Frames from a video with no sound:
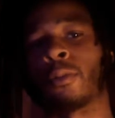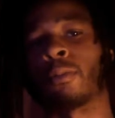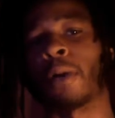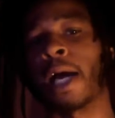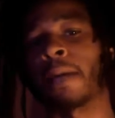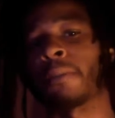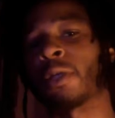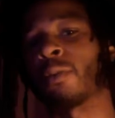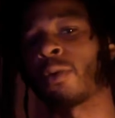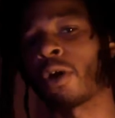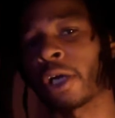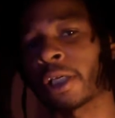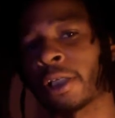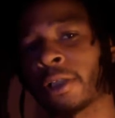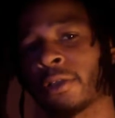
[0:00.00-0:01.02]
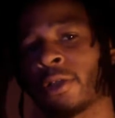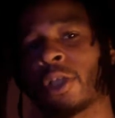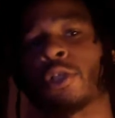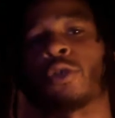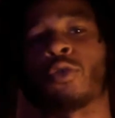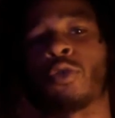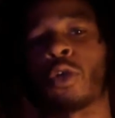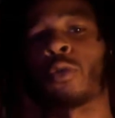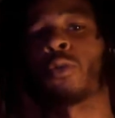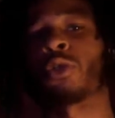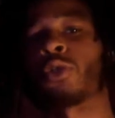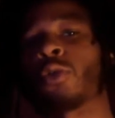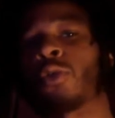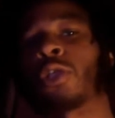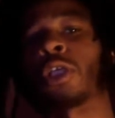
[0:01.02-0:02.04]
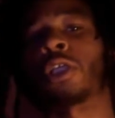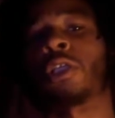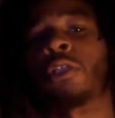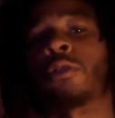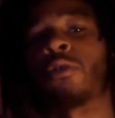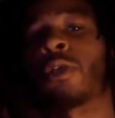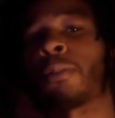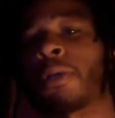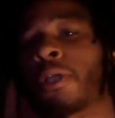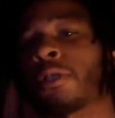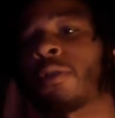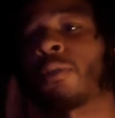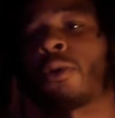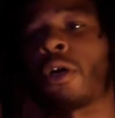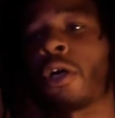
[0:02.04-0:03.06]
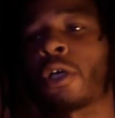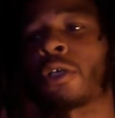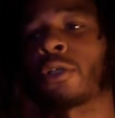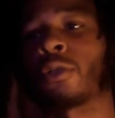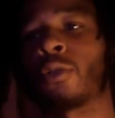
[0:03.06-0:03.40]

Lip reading: by me walking, and you know, once you get into your pace of walk,